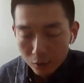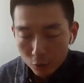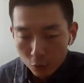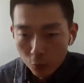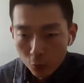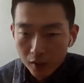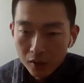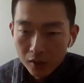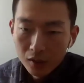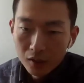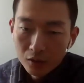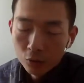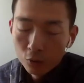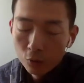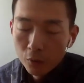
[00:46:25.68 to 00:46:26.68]

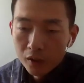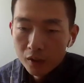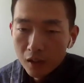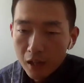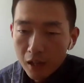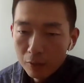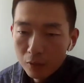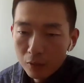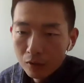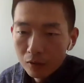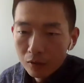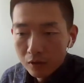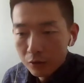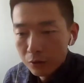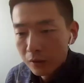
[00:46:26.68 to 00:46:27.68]
to which level
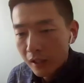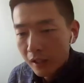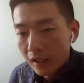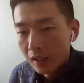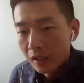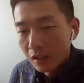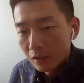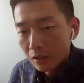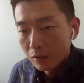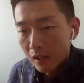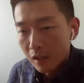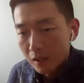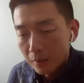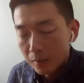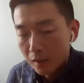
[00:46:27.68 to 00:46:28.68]
you can
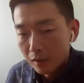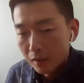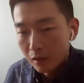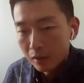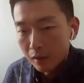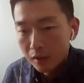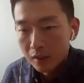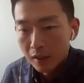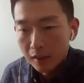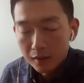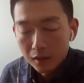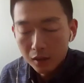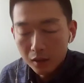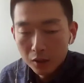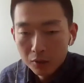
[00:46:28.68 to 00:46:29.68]
grasp the knowledge and
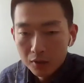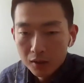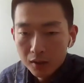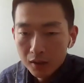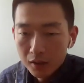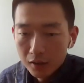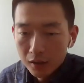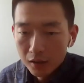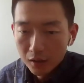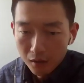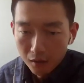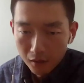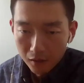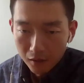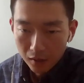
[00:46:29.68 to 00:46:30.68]
skills in the
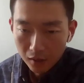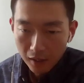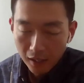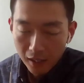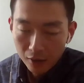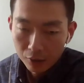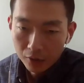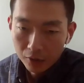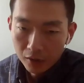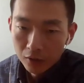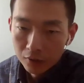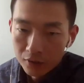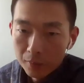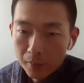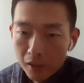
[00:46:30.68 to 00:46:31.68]
area
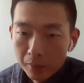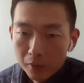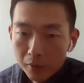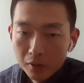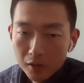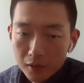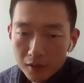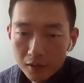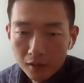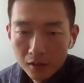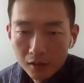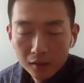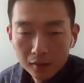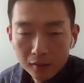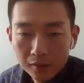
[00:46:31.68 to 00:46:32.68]
of smart buildings.
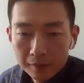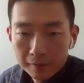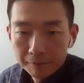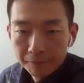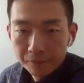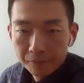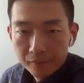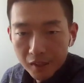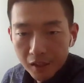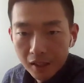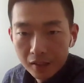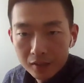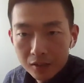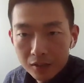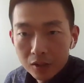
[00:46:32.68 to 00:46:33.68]
Yeah,
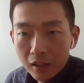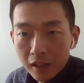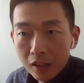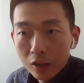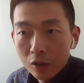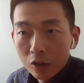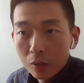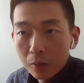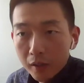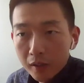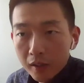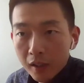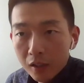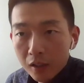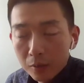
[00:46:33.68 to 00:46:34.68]
so I hope it
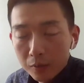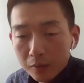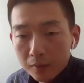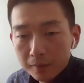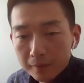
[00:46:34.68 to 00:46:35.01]
helped.